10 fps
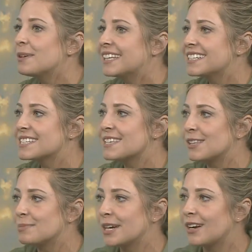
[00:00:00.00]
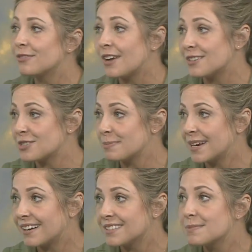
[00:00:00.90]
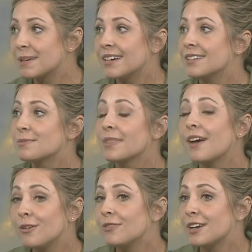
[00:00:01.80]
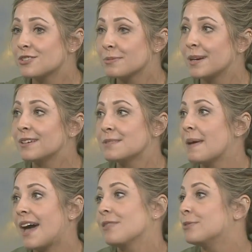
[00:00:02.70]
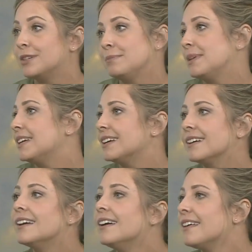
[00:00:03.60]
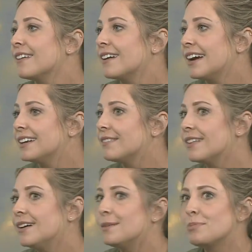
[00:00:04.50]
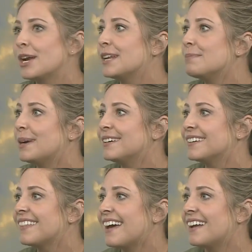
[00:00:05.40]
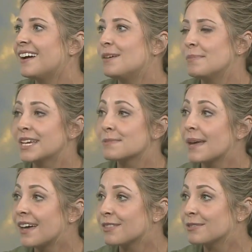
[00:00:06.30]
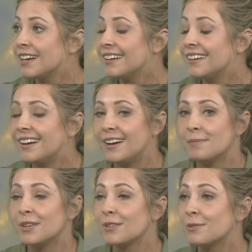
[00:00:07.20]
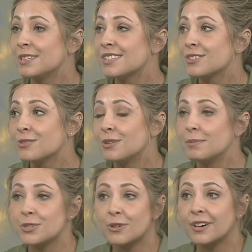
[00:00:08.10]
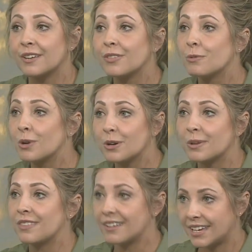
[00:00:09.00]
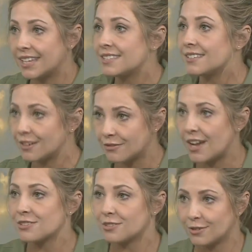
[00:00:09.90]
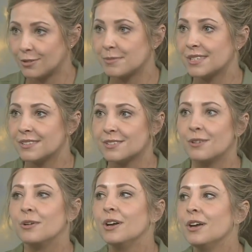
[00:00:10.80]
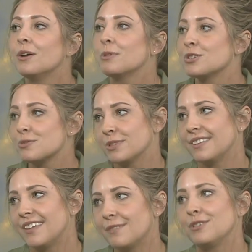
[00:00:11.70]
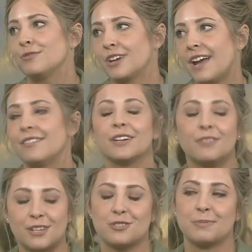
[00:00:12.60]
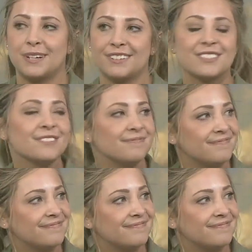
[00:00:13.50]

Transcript: We like to celebrate our foster parents because without foster parents, PATH wouldn't be here. They're kind of the bread and butter that um, makes PATH run. Um, they're the ones that do the majority of the work with our kids in our foster homes, and so we're just really thankful for having foster parents.